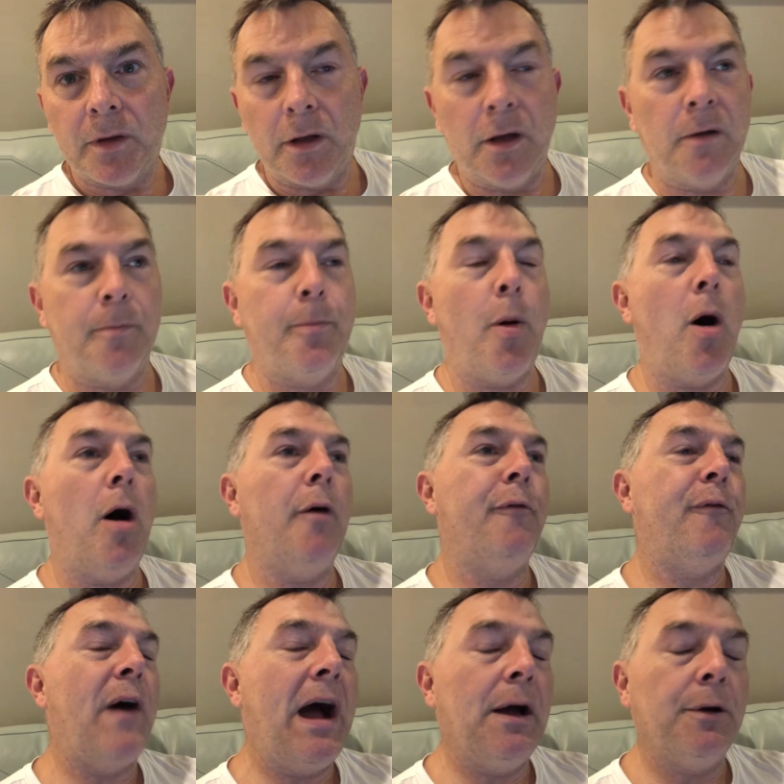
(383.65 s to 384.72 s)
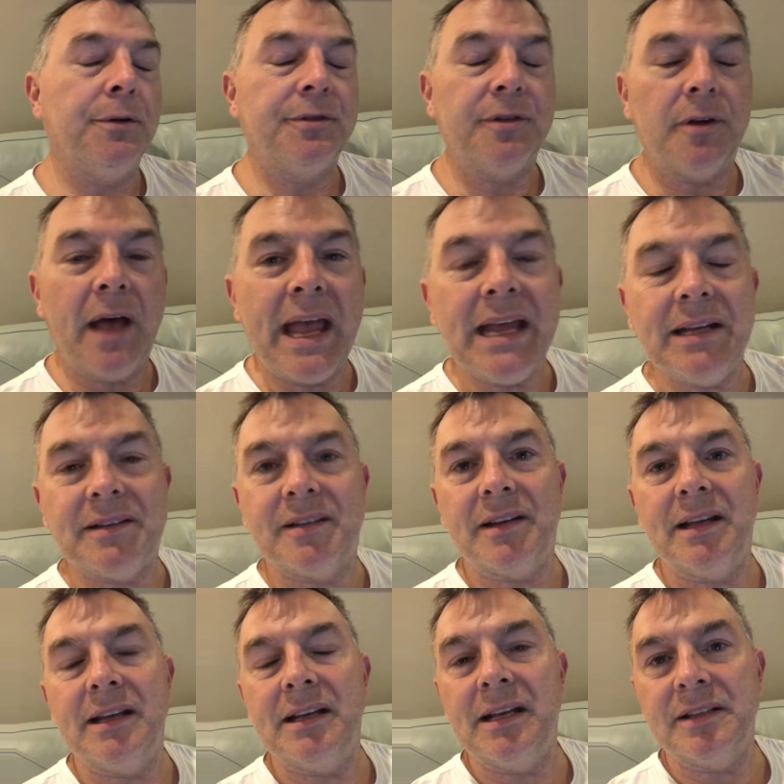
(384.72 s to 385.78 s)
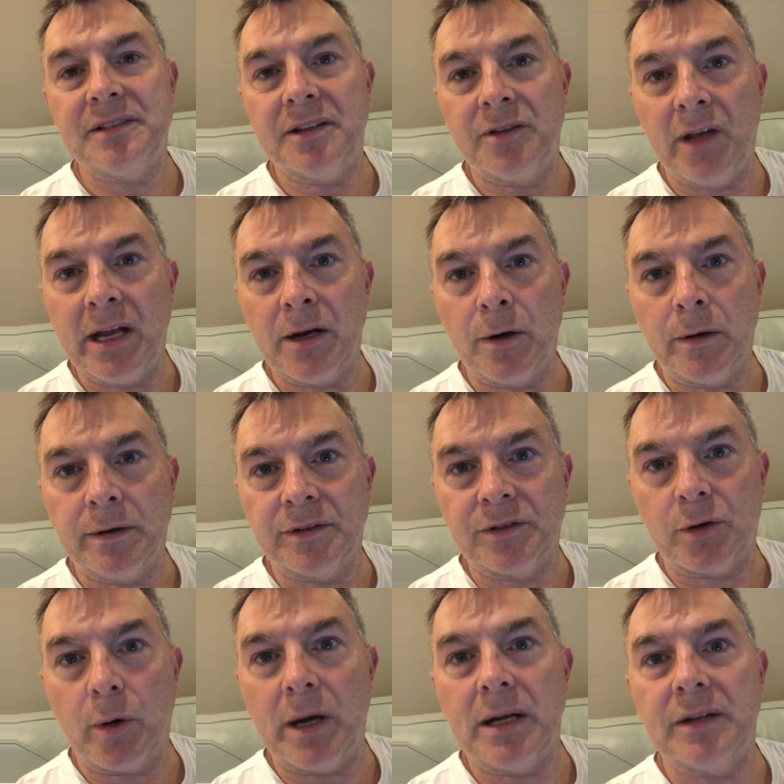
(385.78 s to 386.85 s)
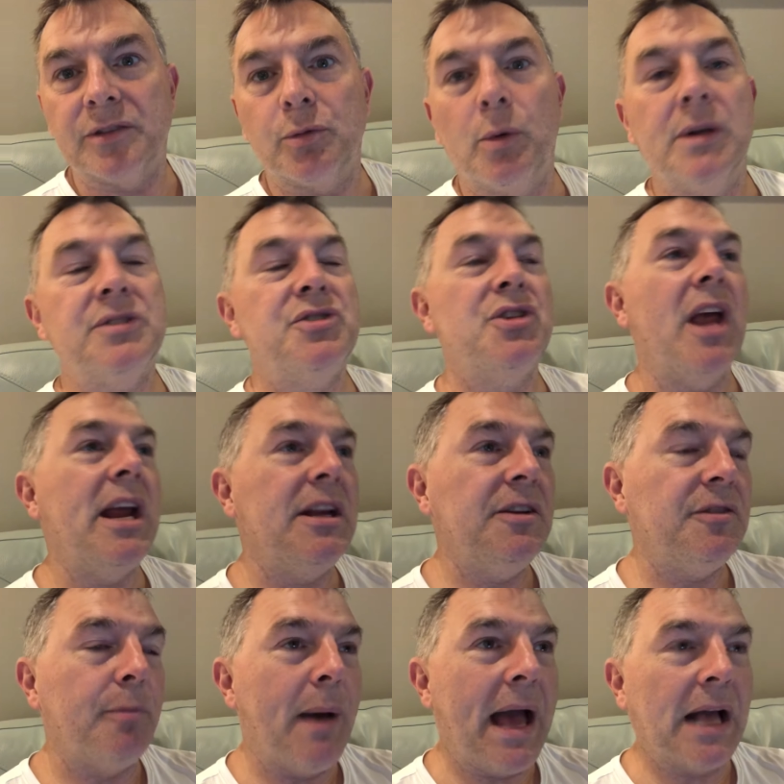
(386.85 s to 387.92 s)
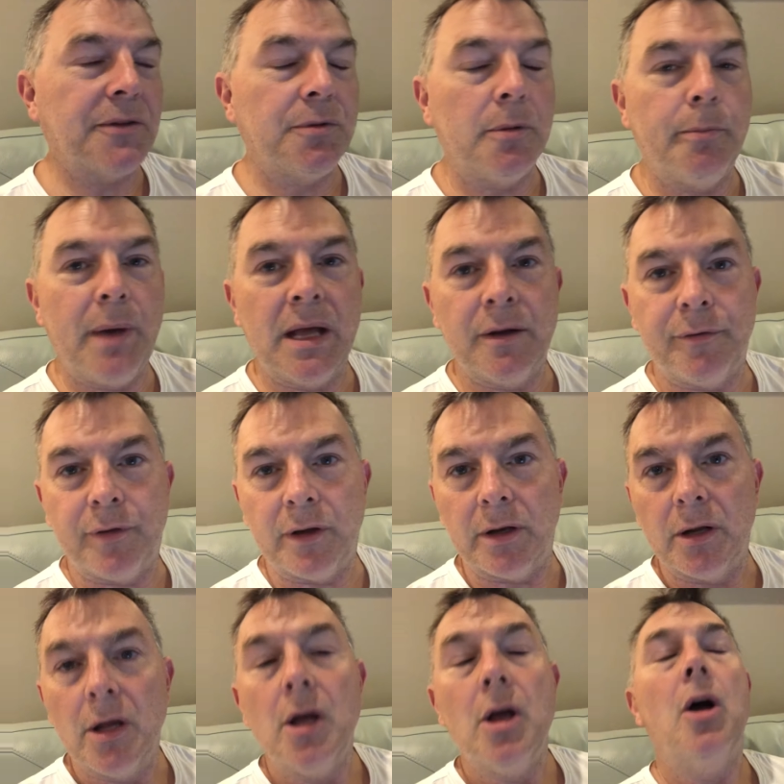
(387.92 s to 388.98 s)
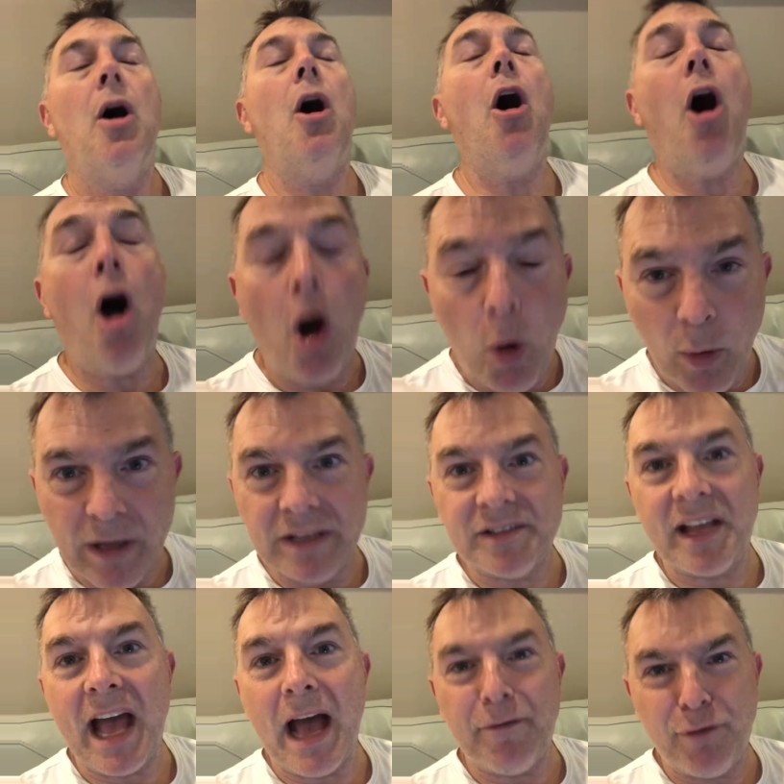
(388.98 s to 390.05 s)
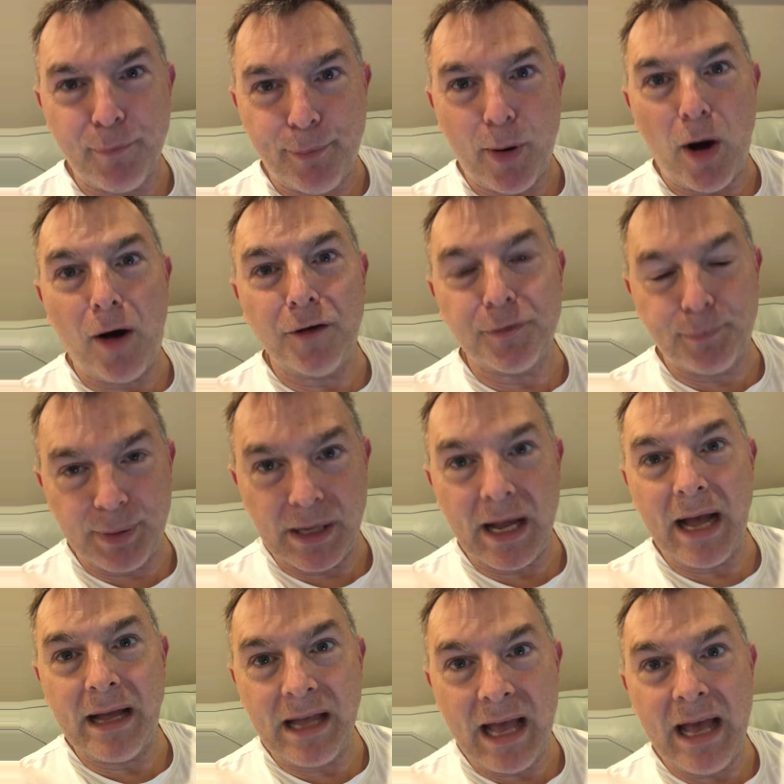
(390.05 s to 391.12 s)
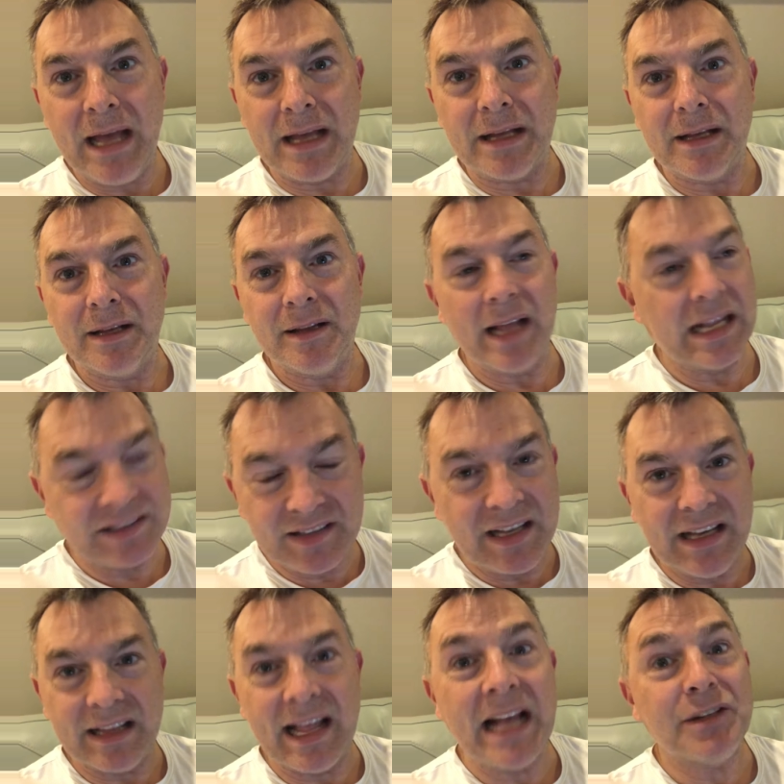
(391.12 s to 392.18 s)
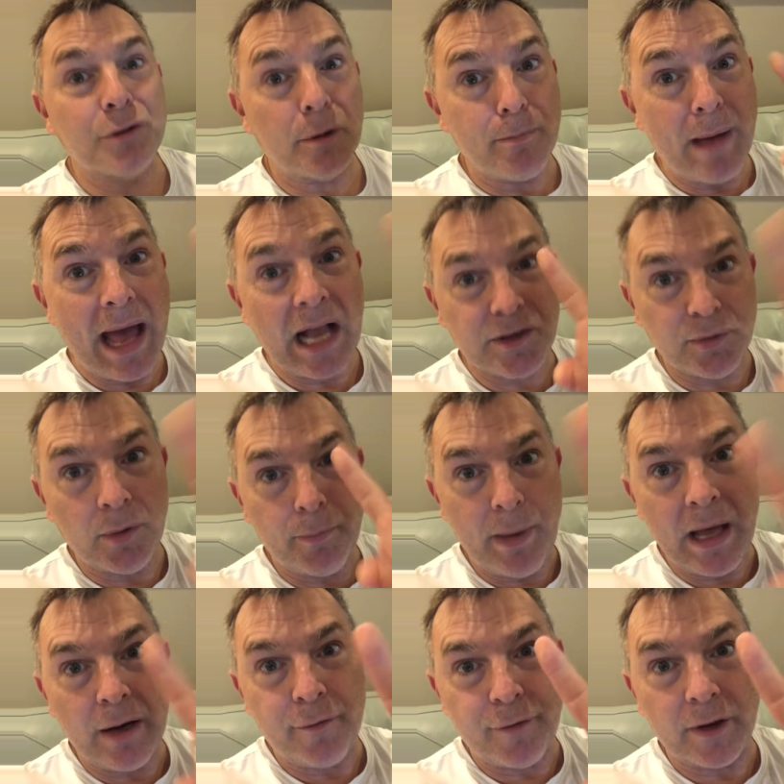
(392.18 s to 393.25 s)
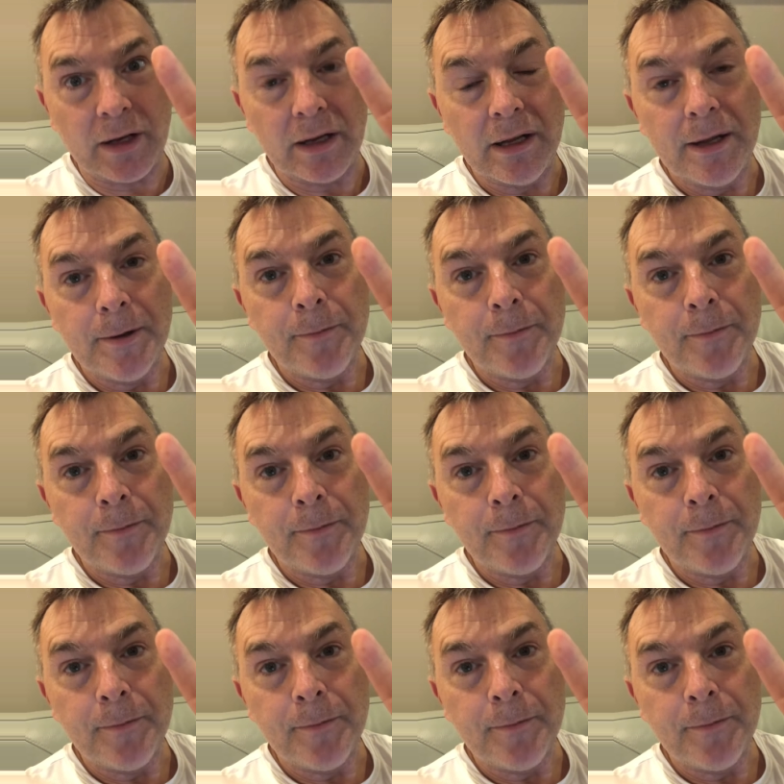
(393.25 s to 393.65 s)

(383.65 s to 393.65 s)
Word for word: If Paul files late and gets the delayed earnings credits was Janie's maximum benefit, always half of Paul's PIA. That's it. That's her maximum benefit.